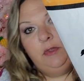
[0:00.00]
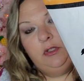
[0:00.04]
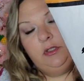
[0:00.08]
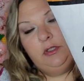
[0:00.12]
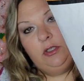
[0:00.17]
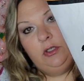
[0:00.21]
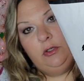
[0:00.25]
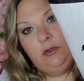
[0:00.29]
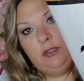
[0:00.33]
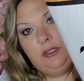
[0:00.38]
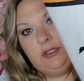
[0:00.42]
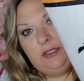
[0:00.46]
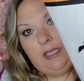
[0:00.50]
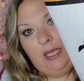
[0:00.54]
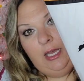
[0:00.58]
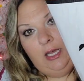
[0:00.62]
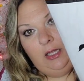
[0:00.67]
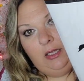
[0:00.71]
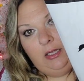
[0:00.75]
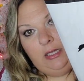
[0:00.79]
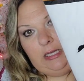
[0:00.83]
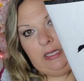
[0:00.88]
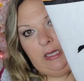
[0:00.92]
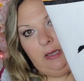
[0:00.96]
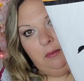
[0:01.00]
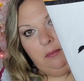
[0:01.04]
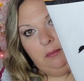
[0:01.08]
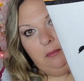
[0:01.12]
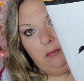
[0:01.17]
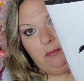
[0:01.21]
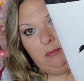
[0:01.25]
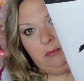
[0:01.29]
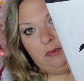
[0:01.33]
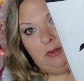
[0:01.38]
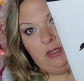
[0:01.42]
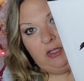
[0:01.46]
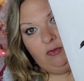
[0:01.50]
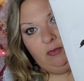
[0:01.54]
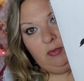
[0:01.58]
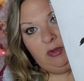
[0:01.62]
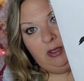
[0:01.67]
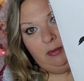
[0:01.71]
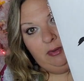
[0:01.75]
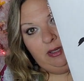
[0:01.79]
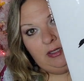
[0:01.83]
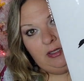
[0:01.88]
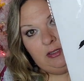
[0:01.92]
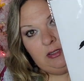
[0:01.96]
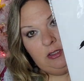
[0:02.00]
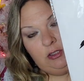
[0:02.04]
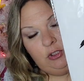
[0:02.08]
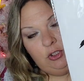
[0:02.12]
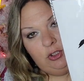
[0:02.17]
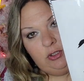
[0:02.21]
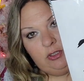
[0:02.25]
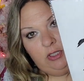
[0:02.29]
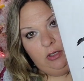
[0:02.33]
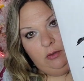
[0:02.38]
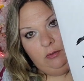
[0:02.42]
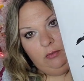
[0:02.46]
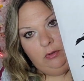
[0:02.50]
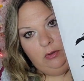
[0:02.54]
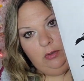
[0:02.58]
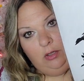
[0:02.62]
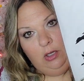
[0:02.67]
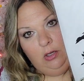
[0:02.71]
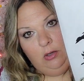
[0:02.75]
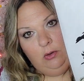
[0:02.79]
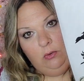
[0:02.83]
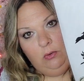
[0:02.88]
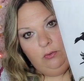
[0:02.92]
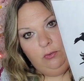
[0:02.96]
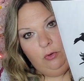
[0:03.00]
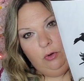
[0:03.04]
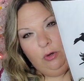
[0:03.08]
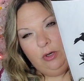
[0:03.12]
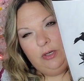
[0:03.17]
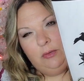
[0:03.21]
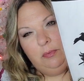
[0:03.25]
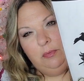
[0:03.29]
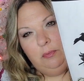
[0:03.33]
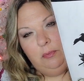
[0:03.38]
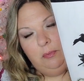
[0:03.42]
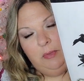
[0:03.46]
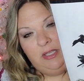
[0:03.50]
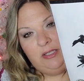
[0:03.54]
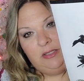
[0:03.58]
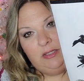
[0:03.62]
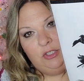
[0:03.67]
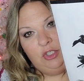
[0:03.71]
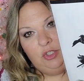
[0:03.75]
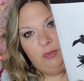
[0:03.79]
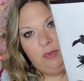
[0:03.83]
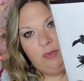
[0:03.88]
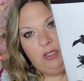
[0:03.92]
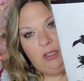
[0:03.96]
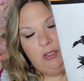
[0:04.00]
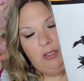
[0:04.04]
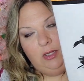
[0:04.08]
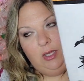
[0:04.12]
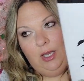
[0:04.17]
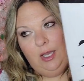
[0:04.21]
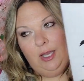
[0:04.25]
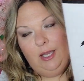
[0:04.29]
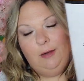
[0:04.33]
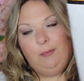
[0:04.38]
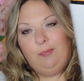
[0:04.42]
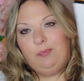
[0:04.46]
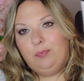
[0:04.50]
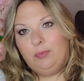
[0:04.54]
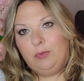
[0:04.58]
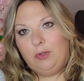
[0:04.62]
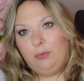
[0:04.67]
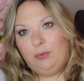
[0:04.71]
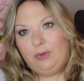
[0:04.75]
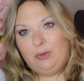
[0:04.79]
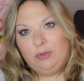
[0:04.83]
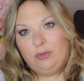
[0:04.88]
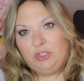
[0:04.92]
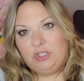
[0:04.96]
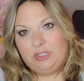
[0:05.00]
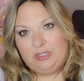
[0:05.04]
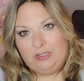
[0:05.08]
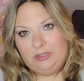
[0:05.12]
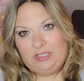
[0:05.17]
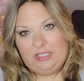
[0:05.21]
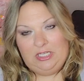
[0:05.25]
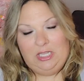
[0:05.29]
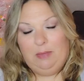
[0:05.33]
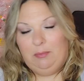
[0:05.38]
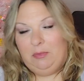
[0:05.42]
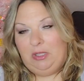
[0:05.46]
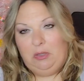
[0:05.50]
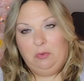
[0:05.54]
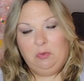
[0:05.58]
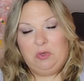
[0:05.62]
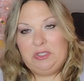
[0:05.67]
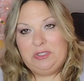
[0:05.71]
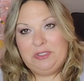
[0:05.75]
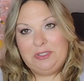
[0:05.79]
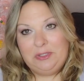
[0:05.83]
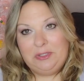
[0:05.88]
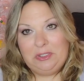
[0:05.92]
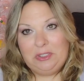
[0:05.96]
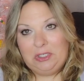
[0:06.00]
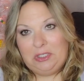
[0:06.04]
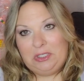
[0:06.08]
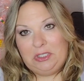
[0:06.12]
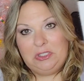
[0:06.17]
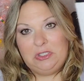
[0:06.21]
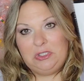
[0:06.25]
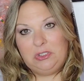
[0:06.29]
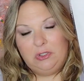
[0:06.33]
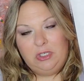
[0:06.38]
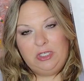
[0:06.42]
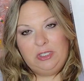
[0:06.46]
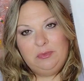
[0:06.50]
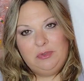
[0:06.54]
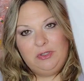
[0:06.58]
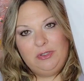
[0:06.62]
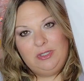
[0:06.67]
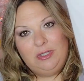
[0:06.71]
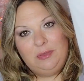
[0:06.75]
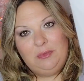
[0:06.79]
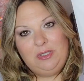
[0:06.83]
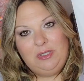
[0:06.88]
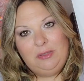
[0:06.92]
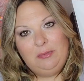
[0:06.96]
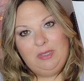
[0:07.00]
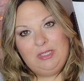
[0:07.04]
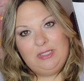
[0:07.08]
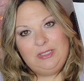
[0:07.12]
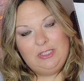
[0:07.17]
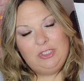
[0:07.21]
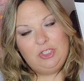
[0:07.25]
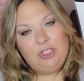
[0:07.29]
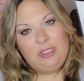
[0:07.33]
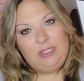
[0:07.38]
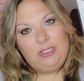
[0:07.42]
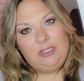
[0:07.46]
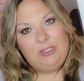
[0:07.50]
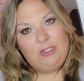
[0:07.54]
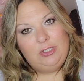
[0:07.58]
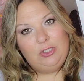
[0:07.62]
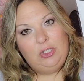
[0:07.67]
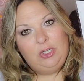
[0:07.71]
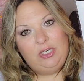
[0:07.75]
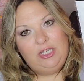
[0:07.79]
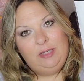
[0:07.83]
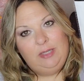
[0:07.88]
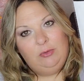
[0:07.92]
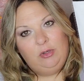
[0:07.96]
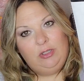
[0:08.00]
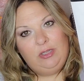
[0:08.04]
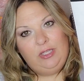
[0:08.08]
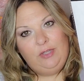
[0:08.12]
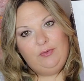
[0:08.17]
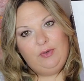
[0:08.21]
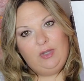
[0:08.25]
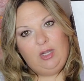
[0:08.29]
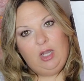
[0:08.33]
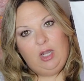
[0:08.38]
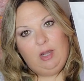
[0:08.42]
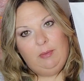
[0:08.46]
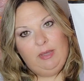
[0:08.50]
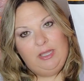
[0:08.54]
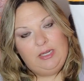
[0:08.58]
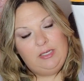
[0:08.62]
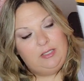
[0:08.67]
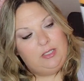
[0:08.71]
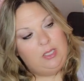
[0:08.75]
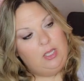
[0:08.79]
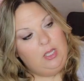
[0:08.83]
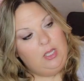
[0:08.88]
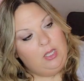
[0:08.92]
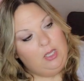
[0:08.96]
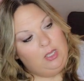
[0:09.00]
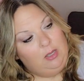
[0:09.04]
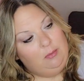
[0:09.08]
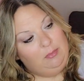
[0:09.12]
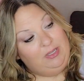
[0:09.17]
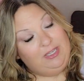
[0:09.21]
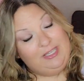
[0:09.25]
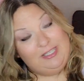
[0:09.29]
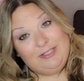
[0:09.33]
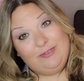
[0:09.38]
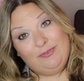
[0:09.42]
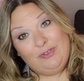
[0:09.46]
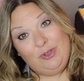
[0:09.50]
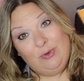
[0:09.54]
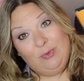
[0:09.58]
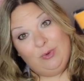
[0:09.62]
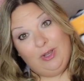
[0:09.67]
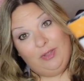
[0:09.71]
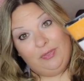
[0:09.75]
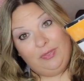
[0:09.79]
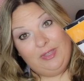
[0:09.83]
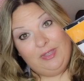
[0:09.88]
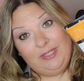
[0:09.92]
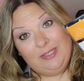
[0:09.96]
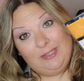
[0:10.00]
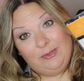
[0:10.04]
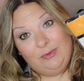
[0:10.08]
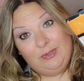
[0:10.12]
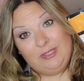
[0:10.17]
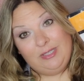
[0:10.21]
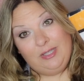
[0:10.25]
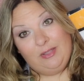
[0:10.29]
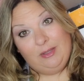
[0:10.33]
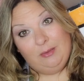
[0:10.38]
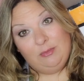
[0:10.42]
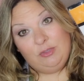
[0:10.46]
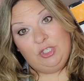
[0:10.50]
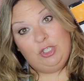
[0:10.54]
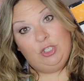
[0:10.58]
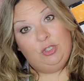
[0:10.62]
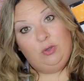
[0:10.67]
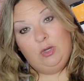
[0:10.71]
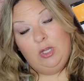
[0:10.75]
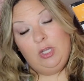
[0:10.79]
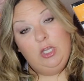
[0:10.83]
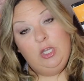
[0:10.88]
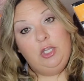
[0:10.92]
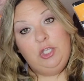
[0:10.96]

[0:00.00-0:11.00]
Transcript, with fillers: So Sally, leave me a message down below or message me. Um, we were just DMing recently on Instagram. So send me a message on Instagram or leave a comment because if you want these, I will send them to you.